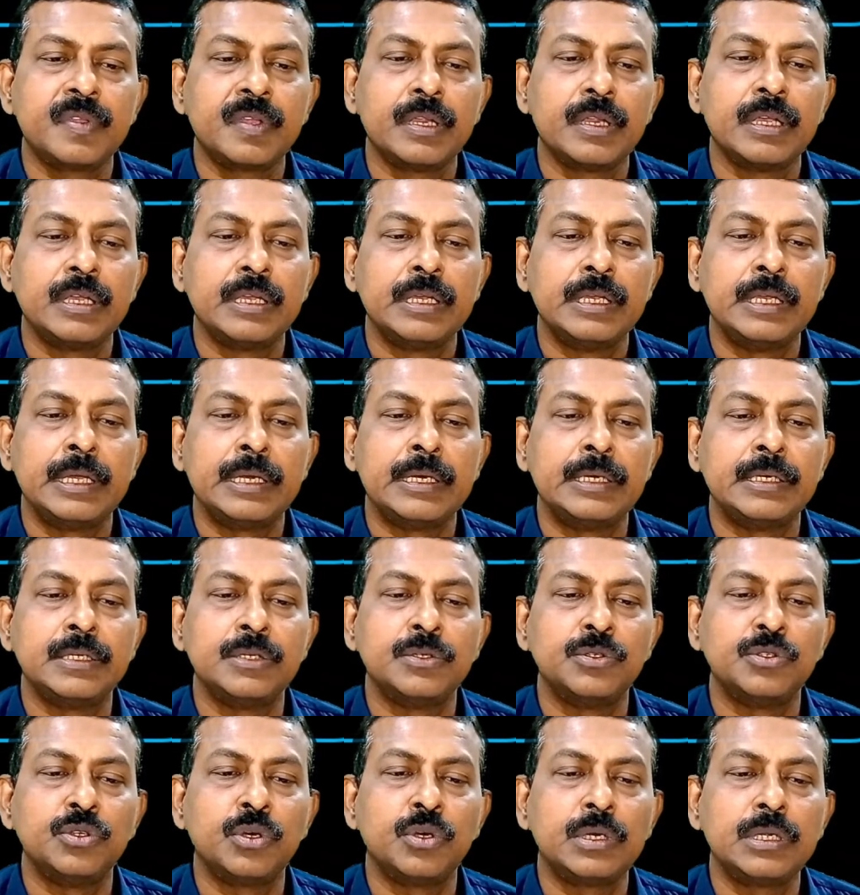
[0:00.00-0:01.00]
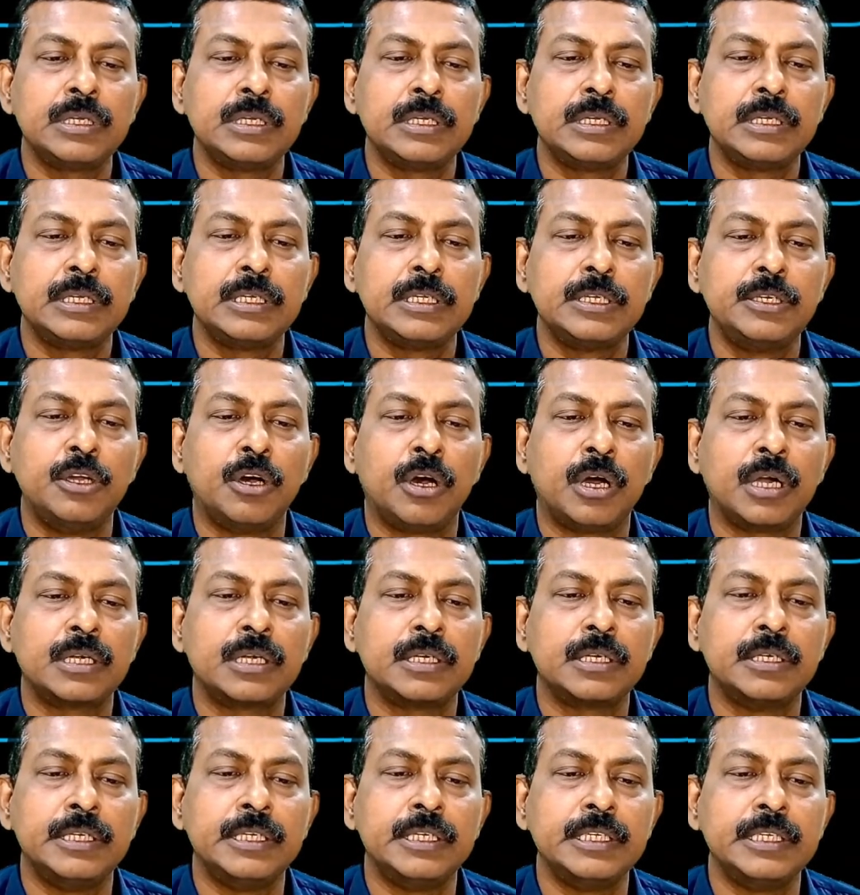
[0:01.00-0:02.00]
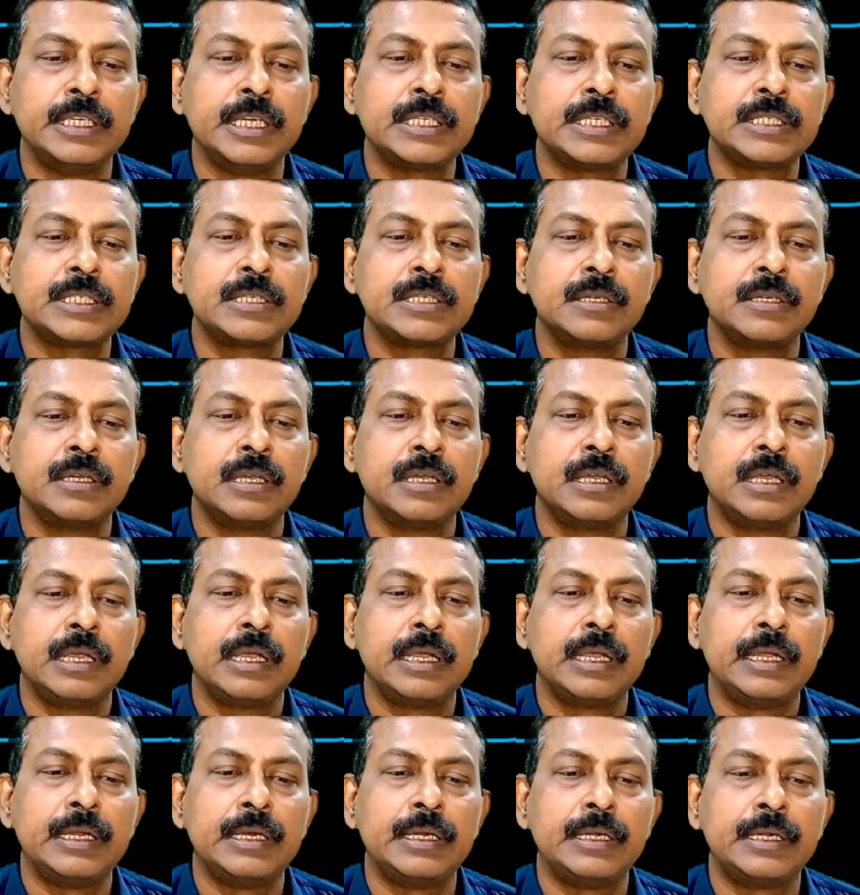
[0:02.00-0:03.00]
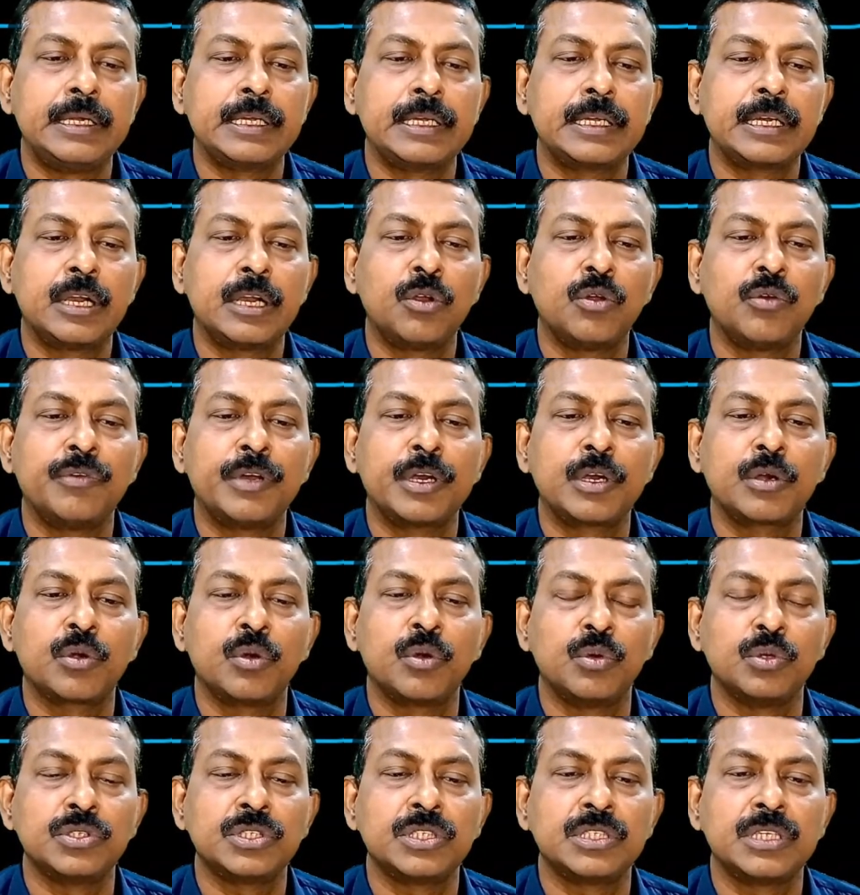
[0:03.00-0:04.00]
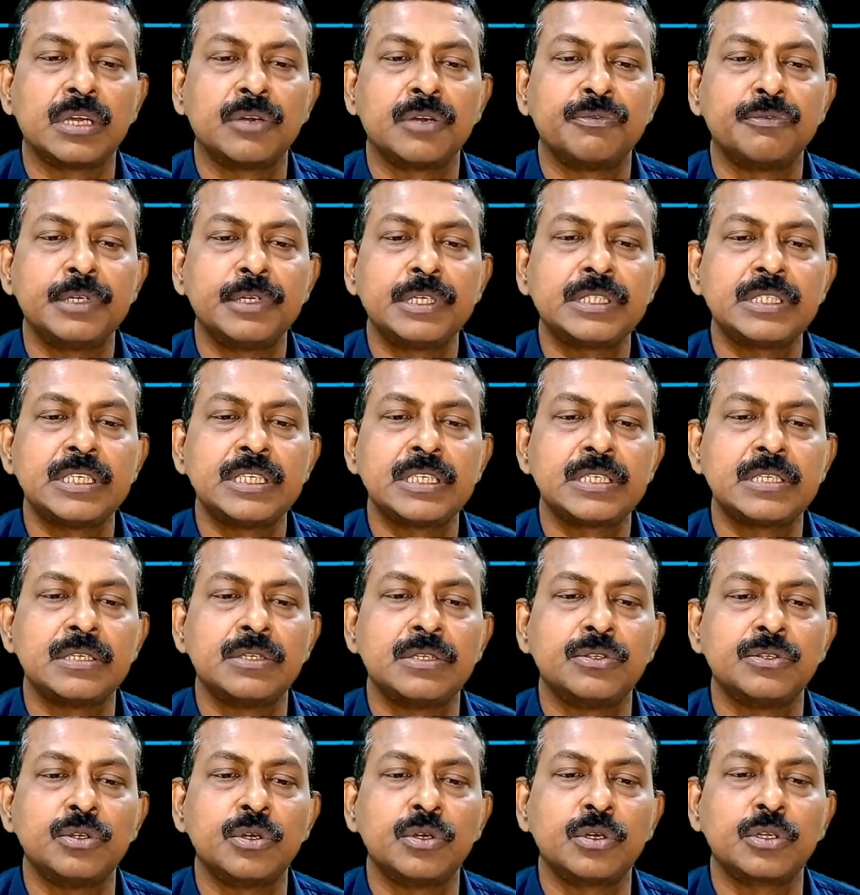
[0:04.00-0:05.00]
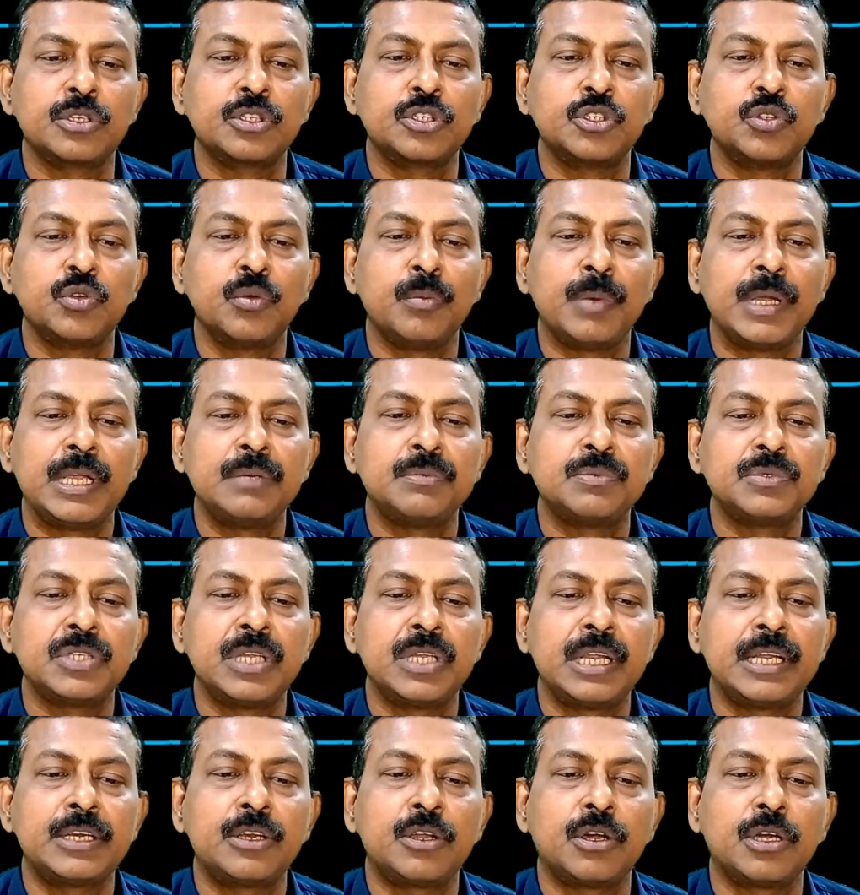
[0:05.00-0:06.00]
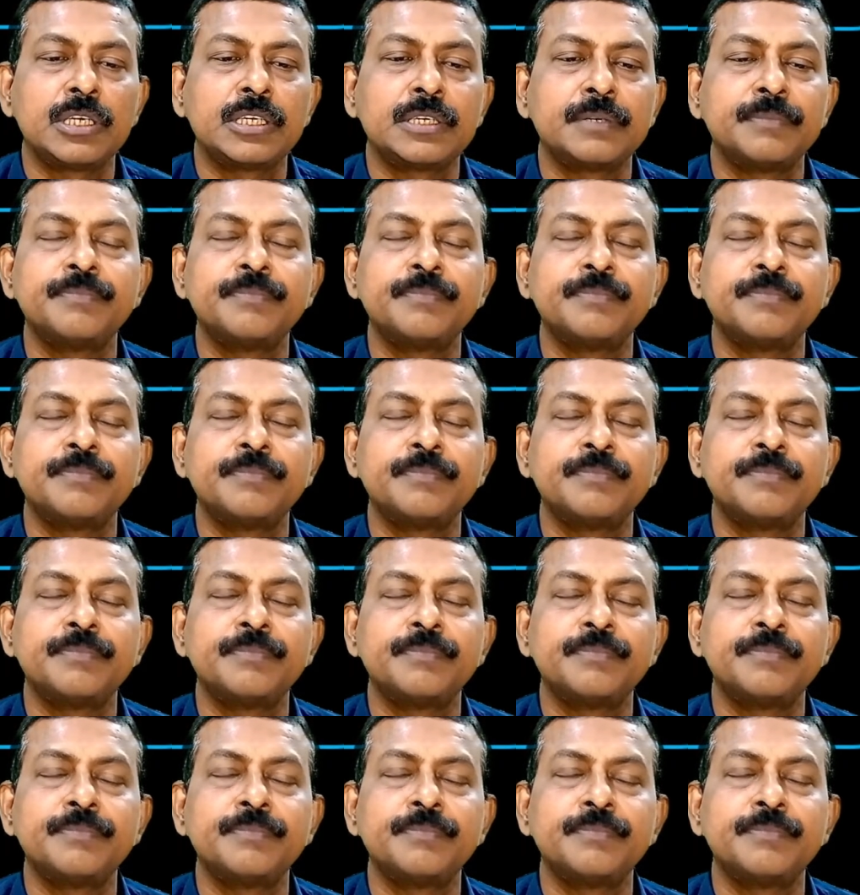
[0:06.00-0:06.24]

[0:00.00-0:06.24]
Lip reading: Here it is your E dot ds, integral over closed surface. This is your Q by epsilon naught.